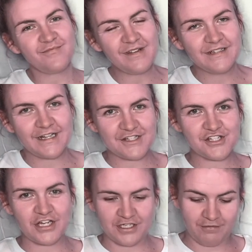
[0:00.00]
Let's
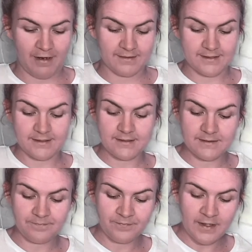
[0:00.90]
check your answers.
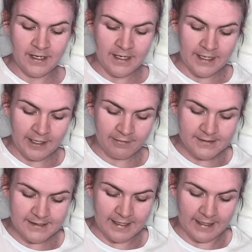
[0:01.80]
Here is
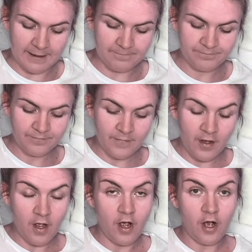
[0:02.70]
E.
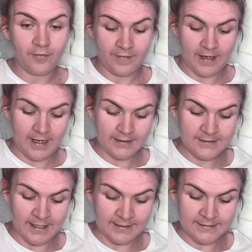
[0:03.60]
On the
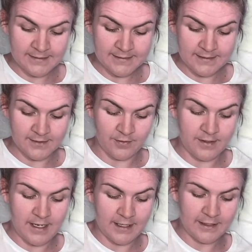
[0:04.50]
x-axis, it's on
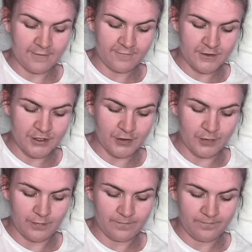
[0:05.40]
-2.
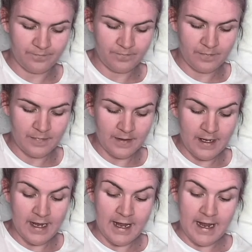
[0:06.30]

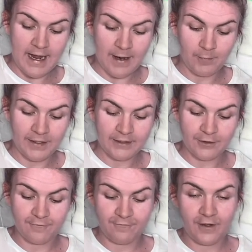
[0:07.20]
And when I look
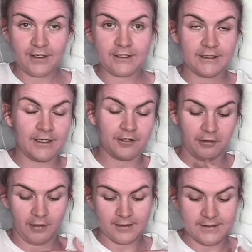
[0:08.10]
vertically
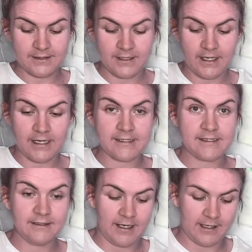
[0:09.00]
across, it is in
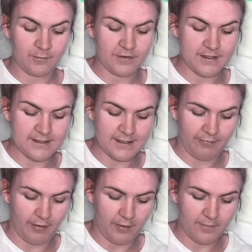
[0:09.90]
line with the 0.
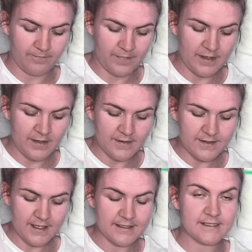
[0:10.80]
So
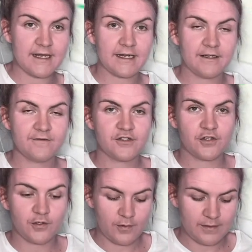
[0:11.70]
that's a
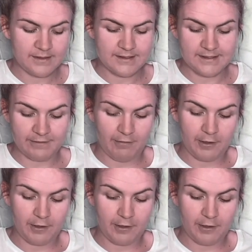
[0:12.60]
-2, 0.